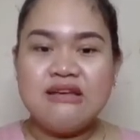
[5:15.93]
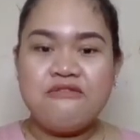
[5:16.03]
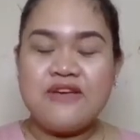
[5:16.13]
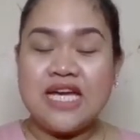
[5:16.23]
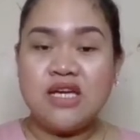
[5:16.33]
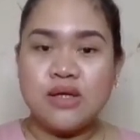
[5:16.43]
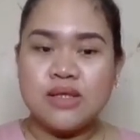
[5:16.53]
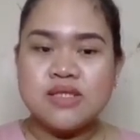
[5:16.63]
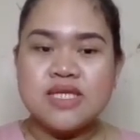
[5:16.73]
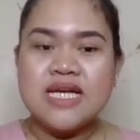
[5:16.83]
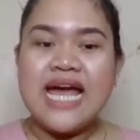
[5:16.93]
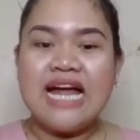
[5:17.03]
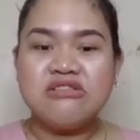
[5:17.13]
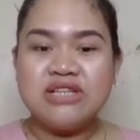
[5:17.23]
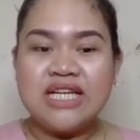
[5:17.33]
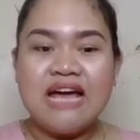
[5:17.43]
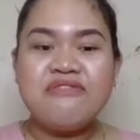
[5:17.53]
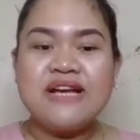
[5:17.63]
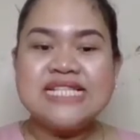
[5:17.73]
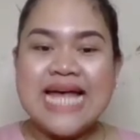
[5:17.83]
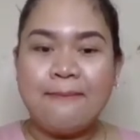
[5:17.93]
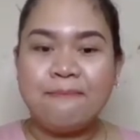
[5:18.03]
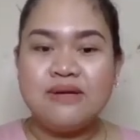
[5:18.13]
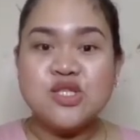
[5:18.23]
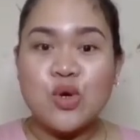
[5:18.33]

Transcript: figures, and real-life examples